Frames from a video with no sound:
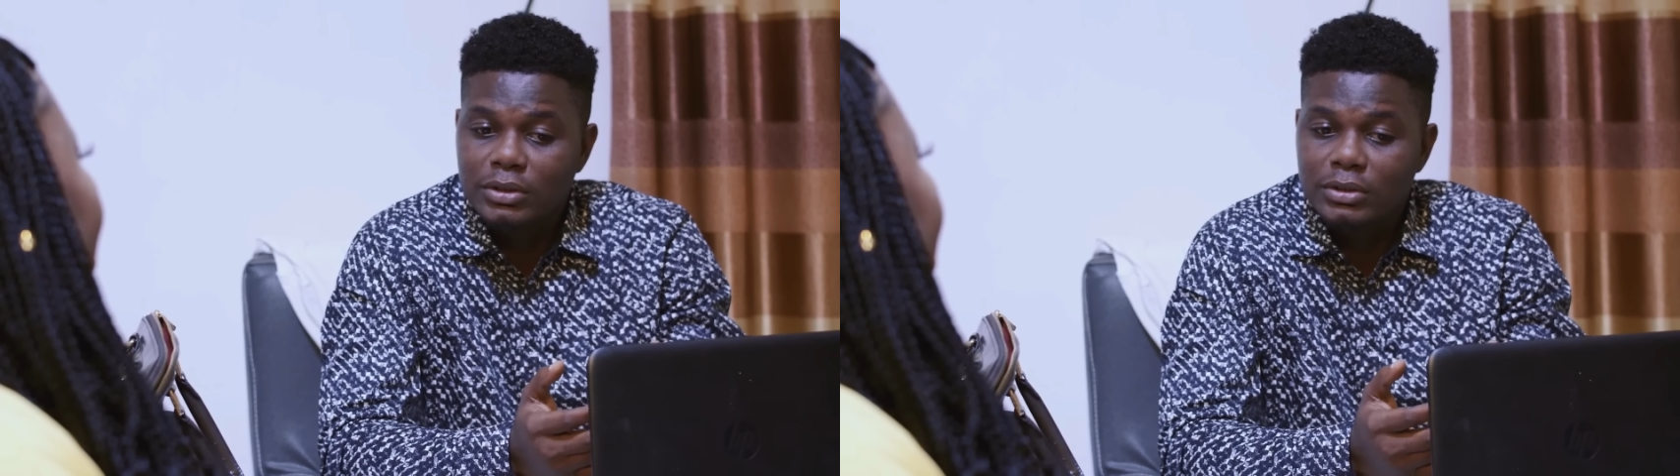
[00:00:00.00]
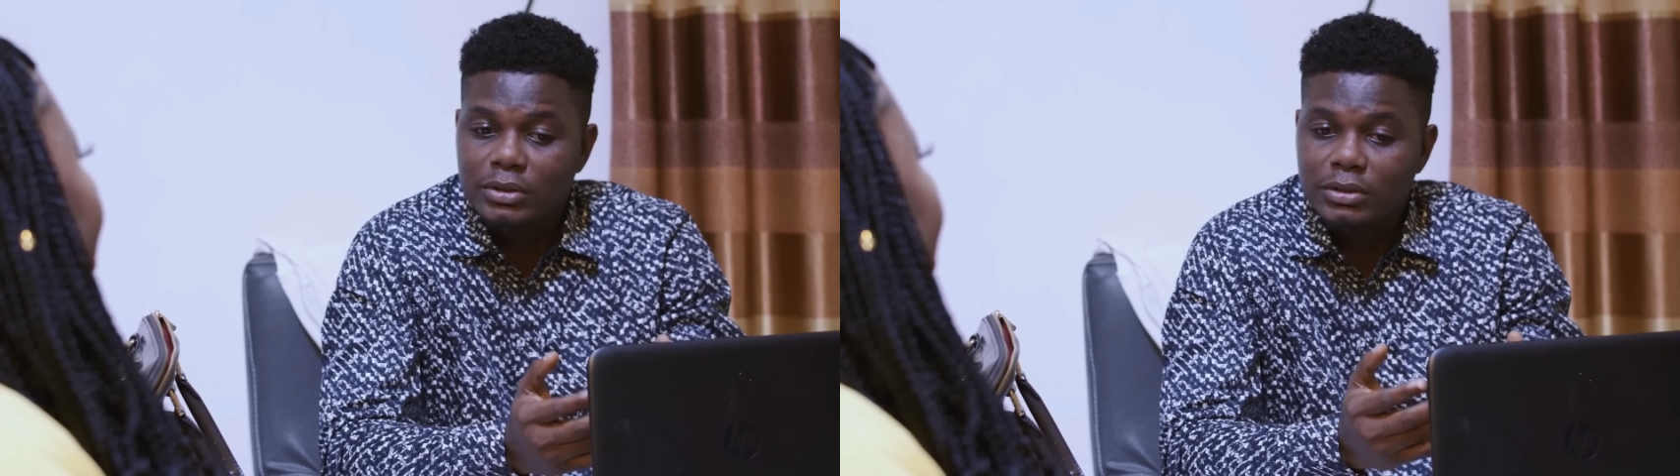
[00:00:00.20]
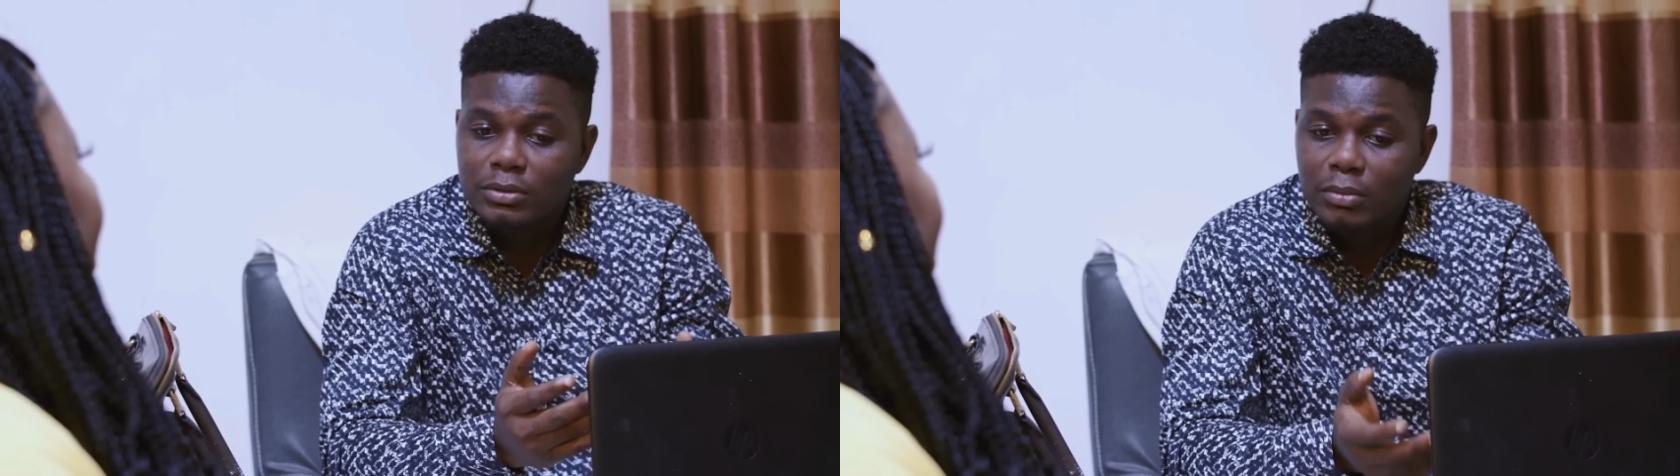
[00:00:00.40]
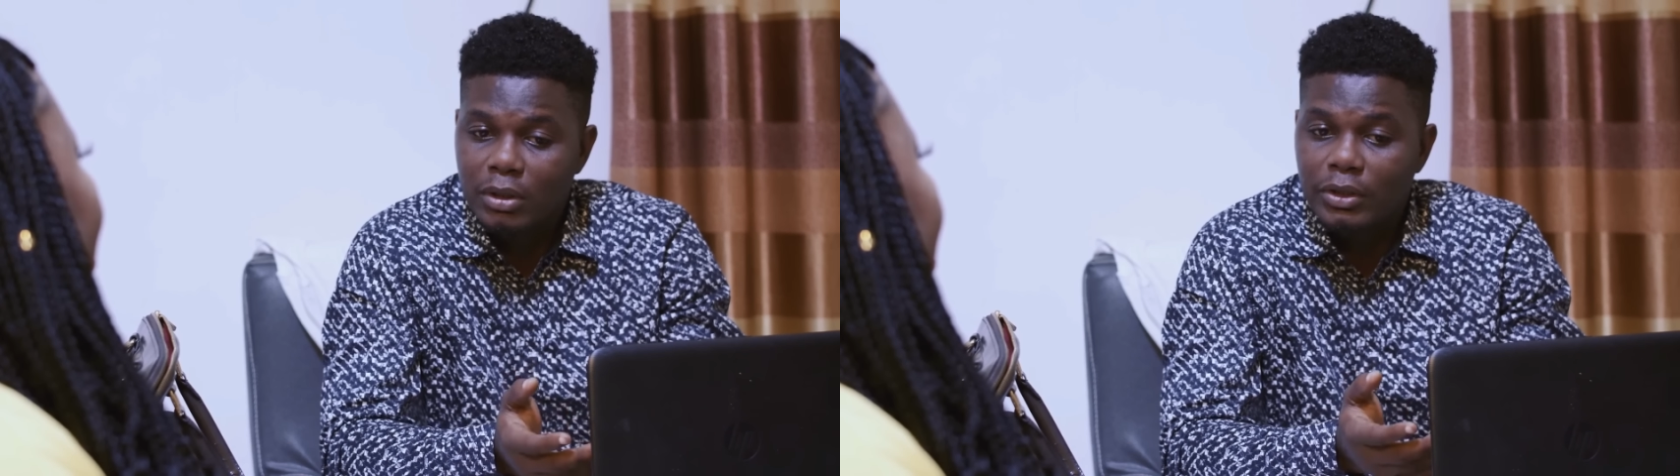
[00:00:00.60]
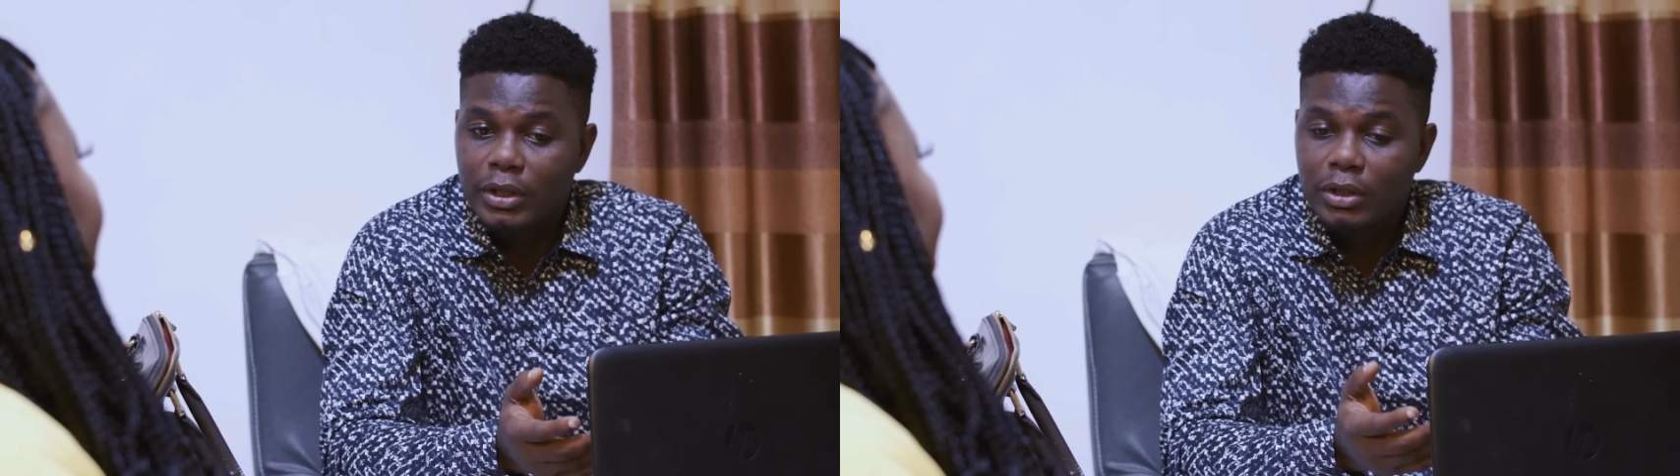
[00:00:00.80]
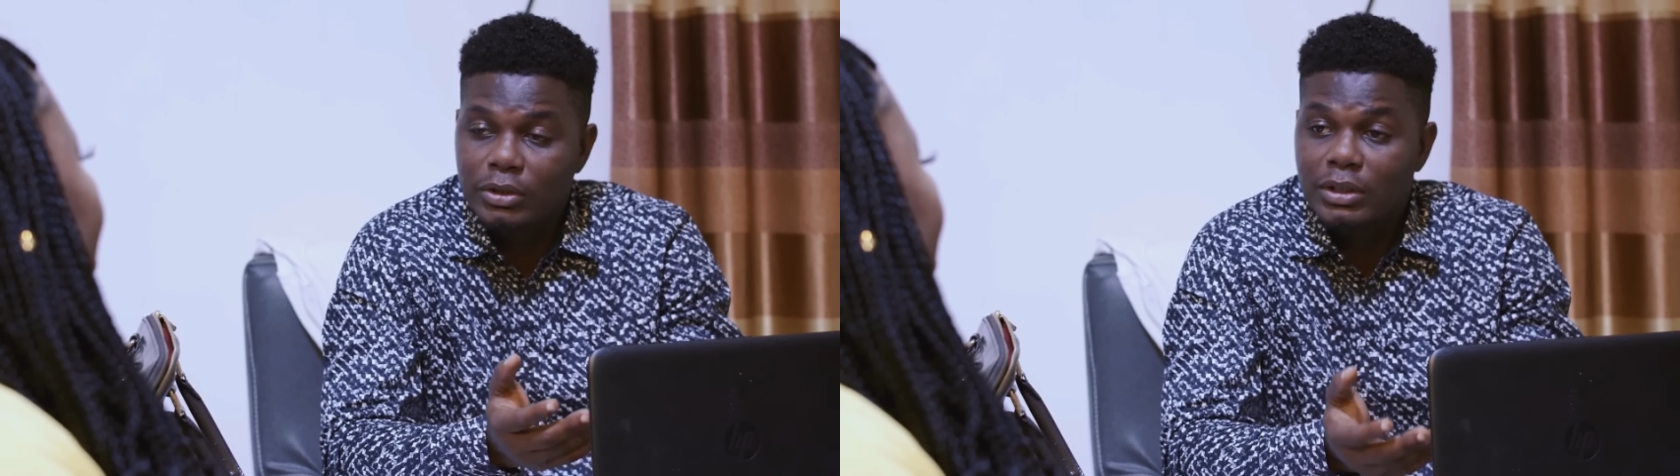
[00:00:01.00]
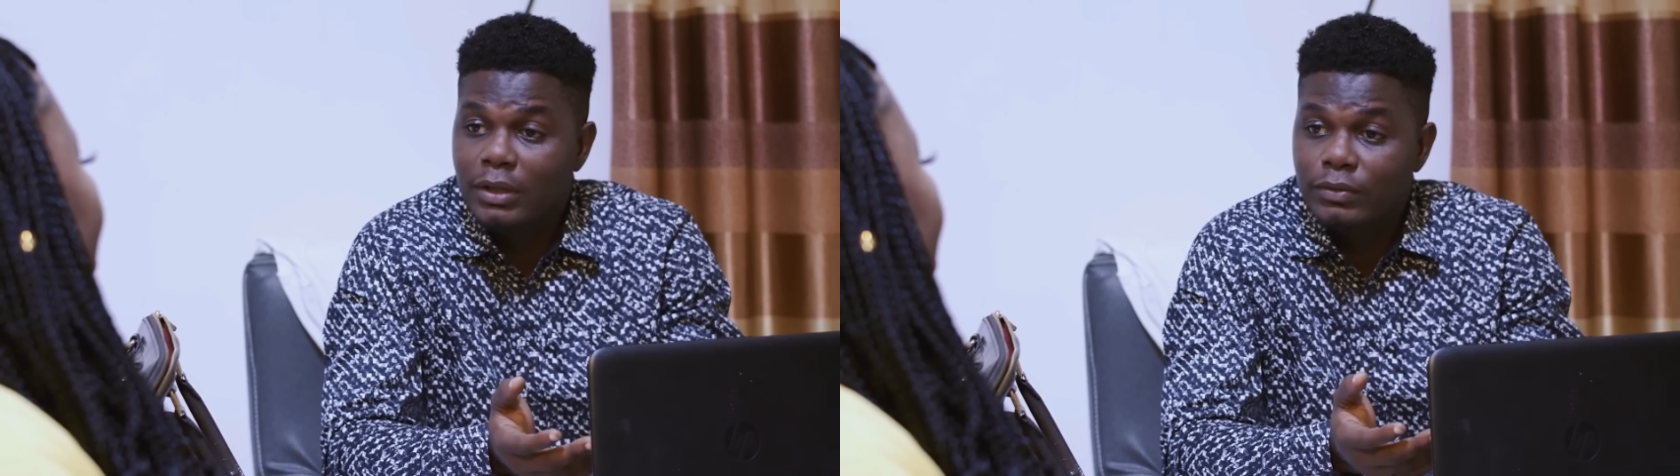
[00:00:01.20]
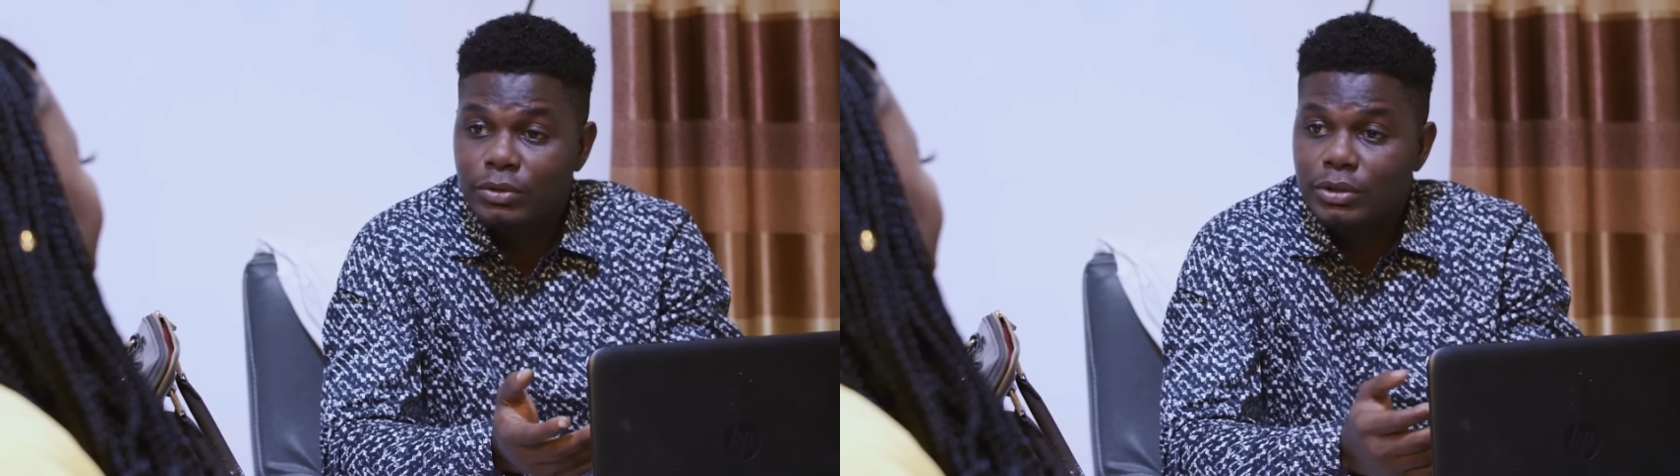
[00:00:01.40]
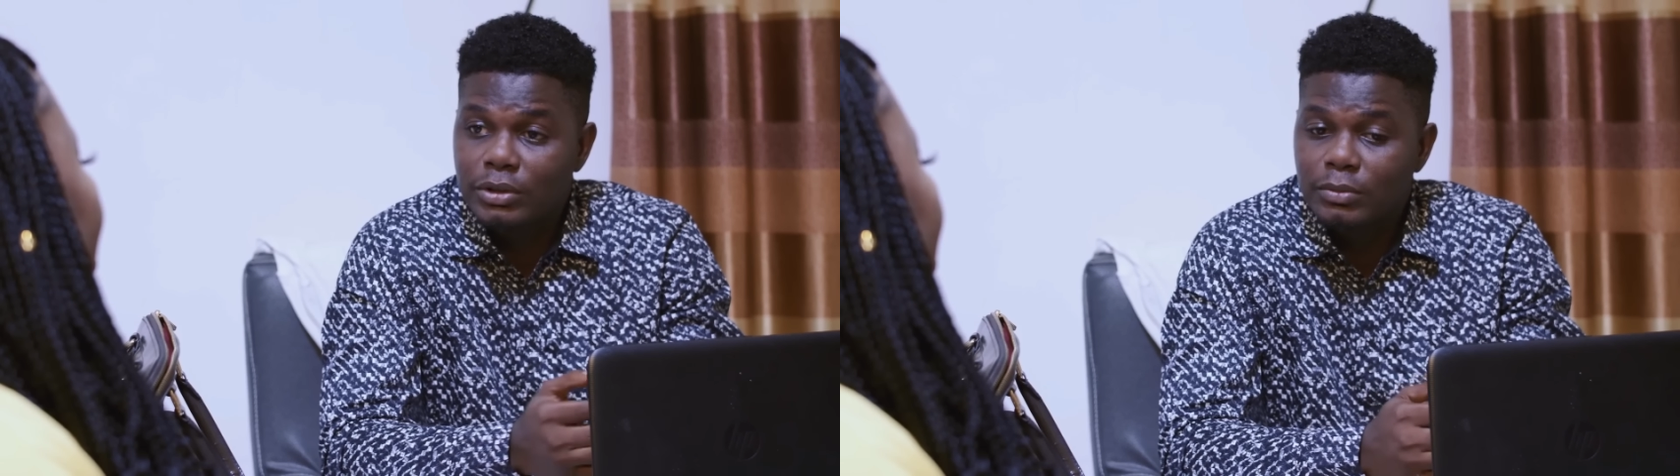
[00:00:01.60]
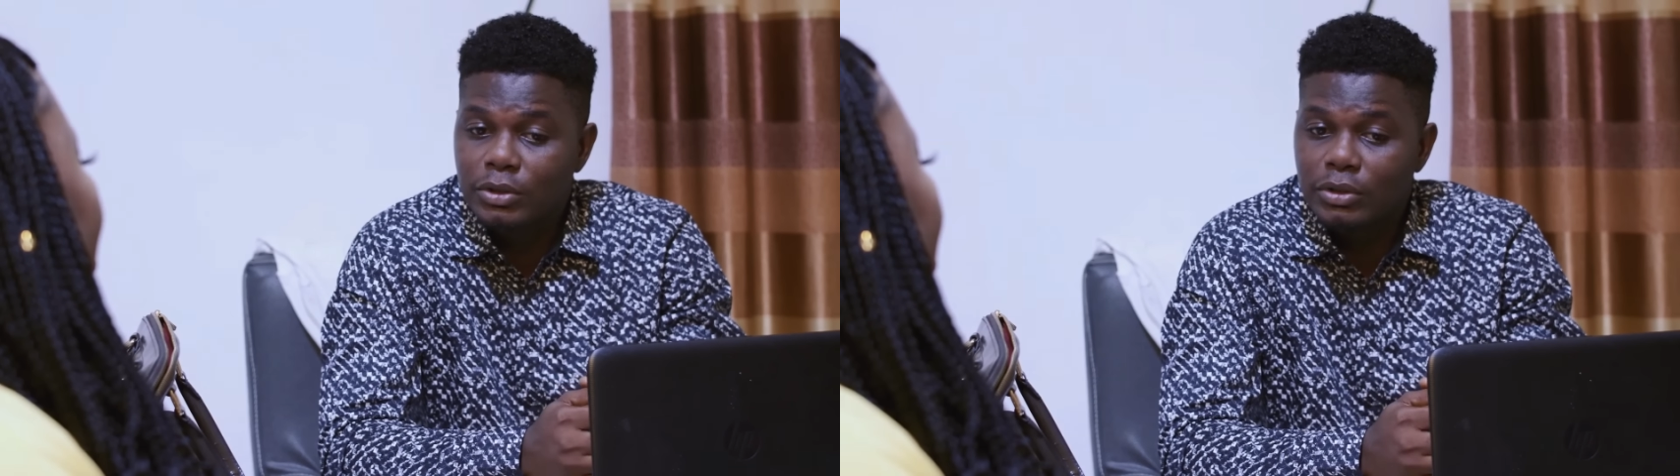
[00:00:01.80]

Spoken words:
the malaria or typhoid